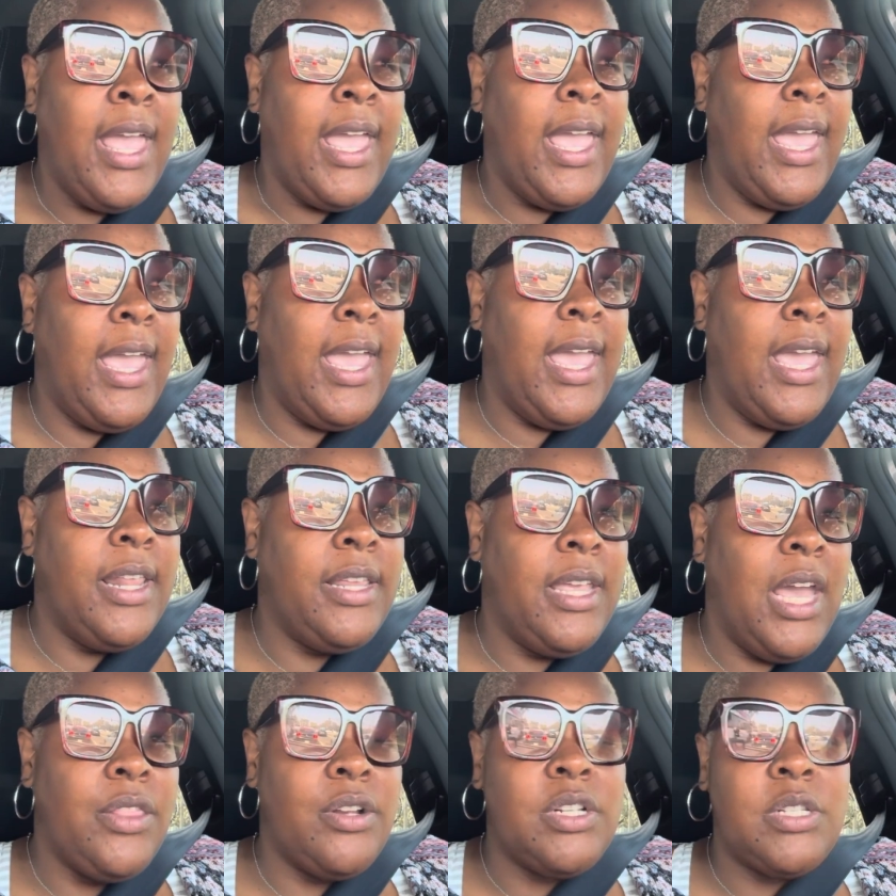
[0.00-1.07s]
And
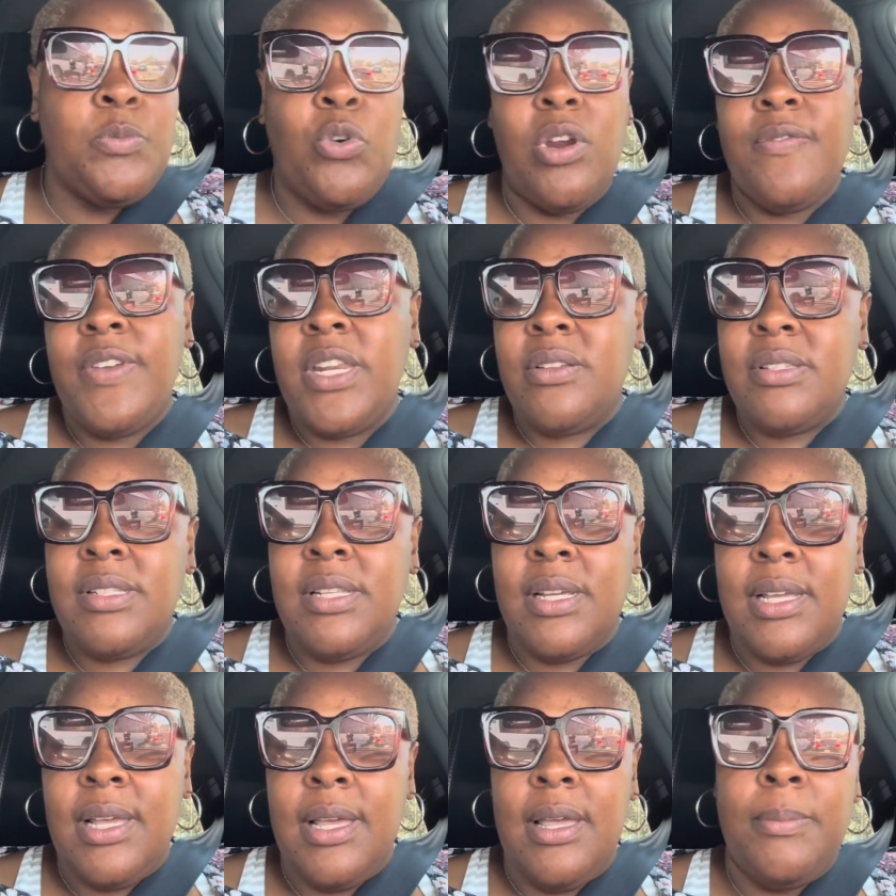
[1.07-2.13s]
yeah, there's more videos to
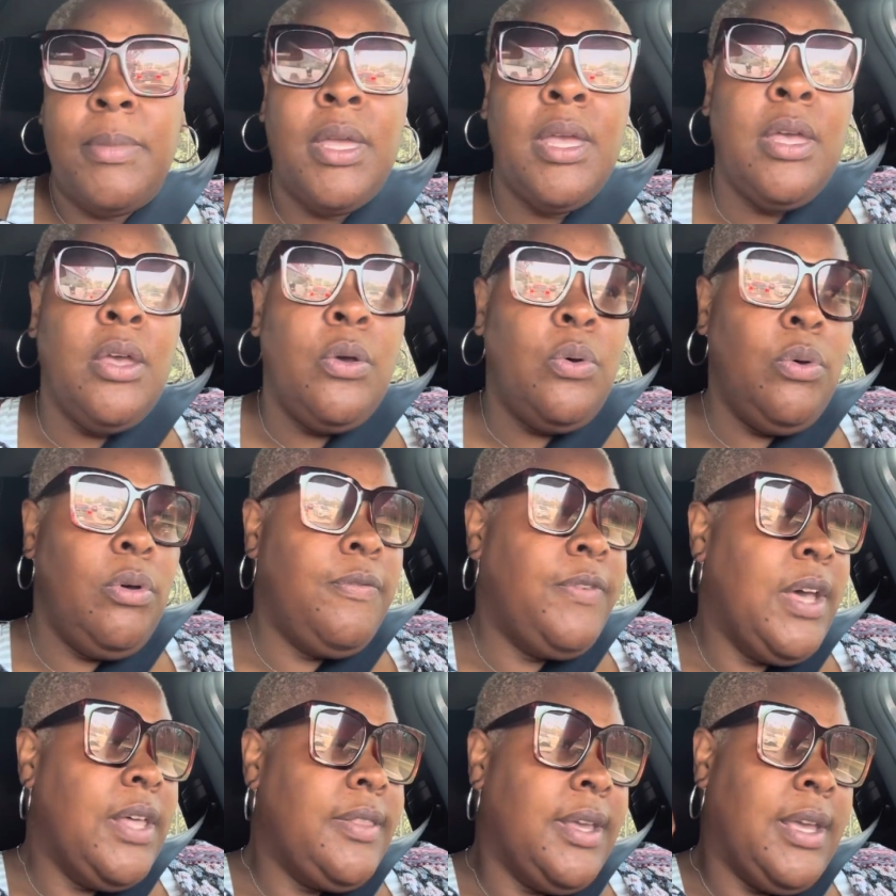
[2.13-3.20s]
come. Oh,
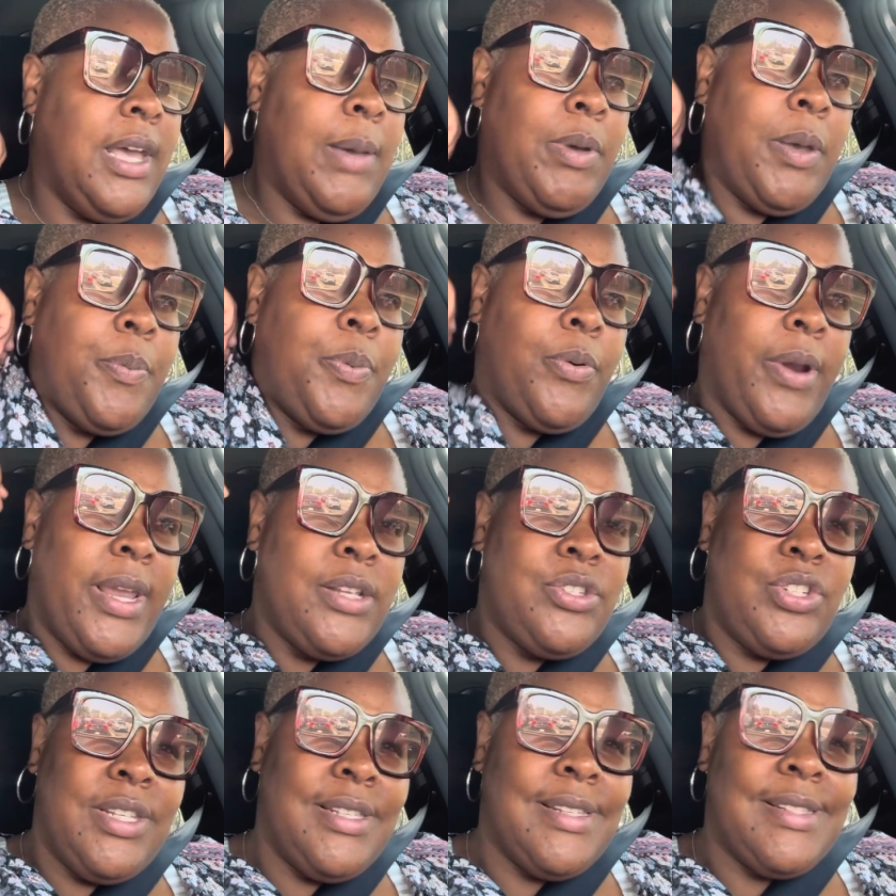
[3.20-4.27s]
Father God, but praise
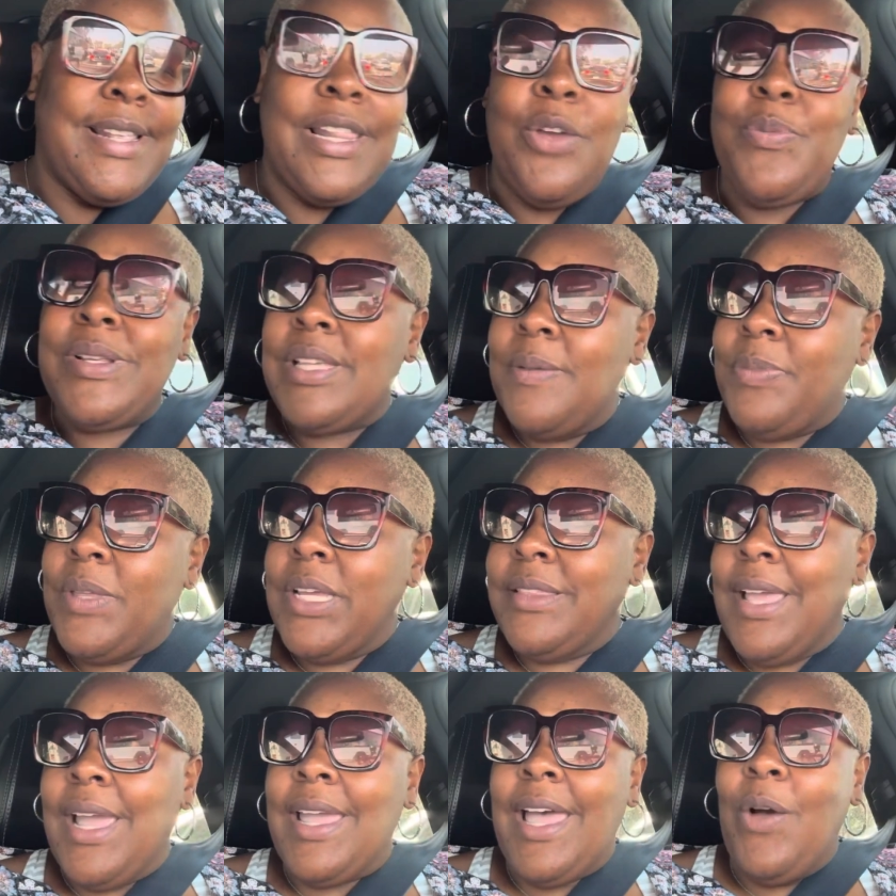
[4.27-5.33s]
Jesus. There was something
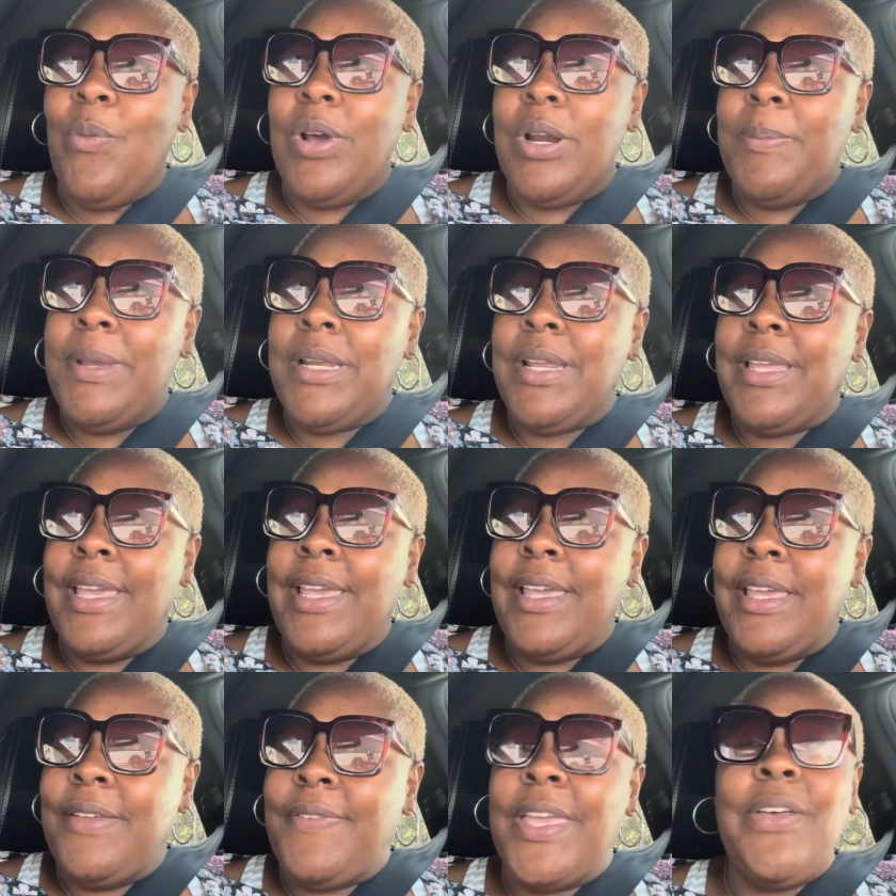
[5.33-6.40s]
that God wanted me to
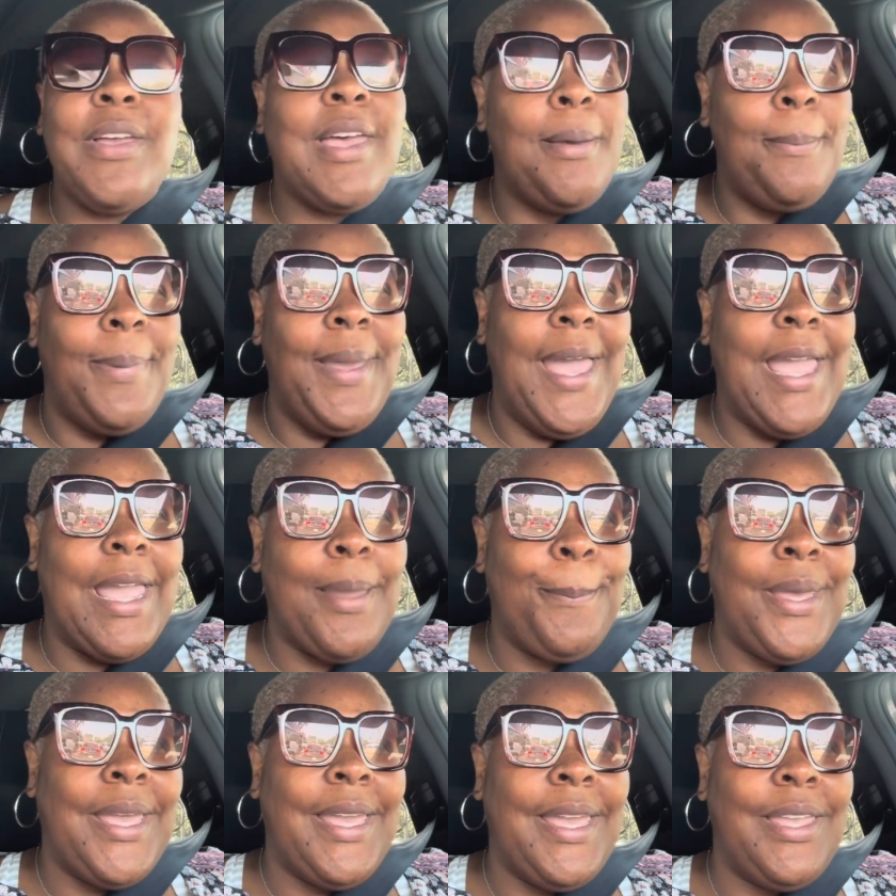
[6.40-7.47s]
give. It'll come back.
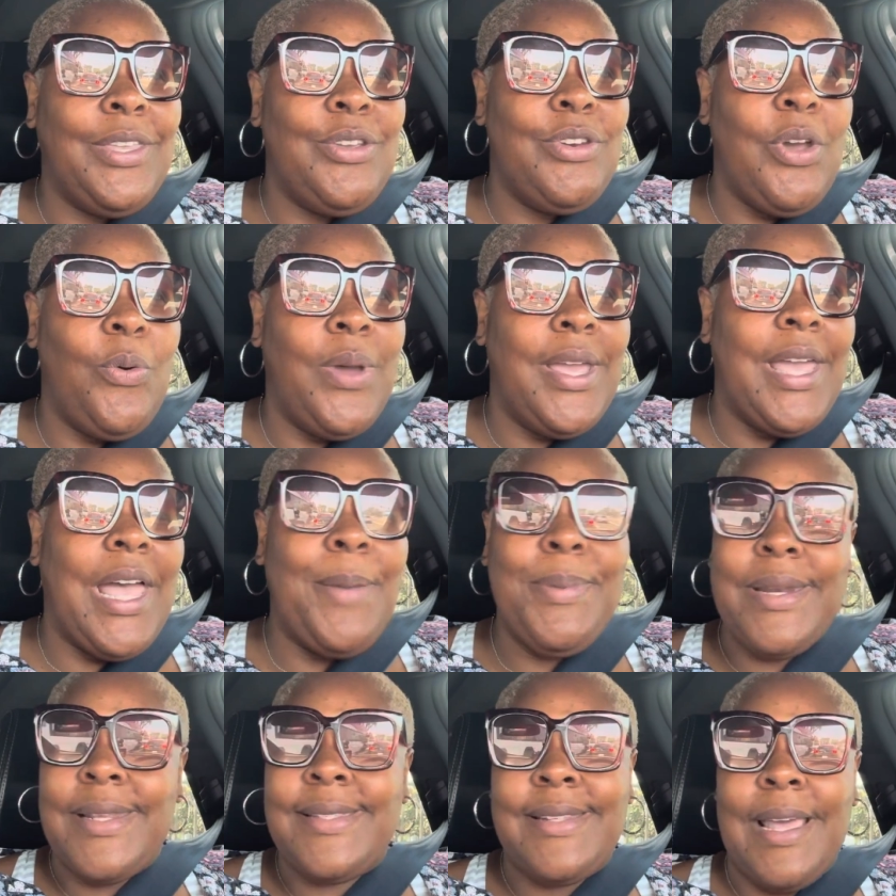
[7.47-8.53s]
But you know what? I'm
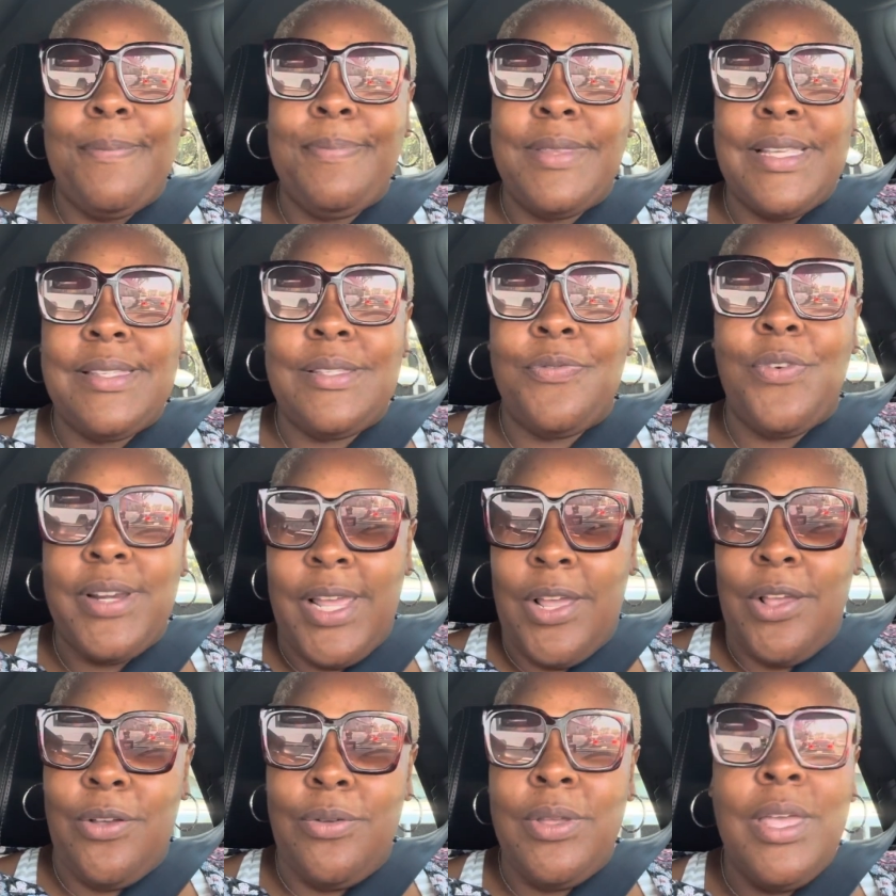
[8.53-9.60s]
going to stop this for
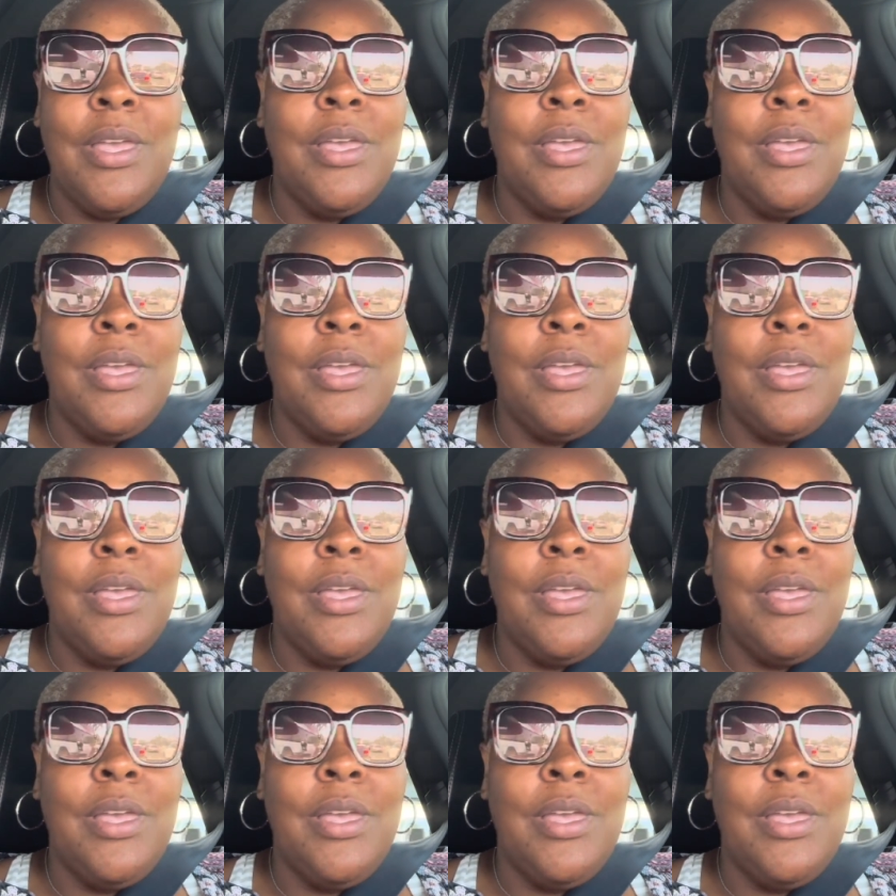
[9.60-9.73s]
now.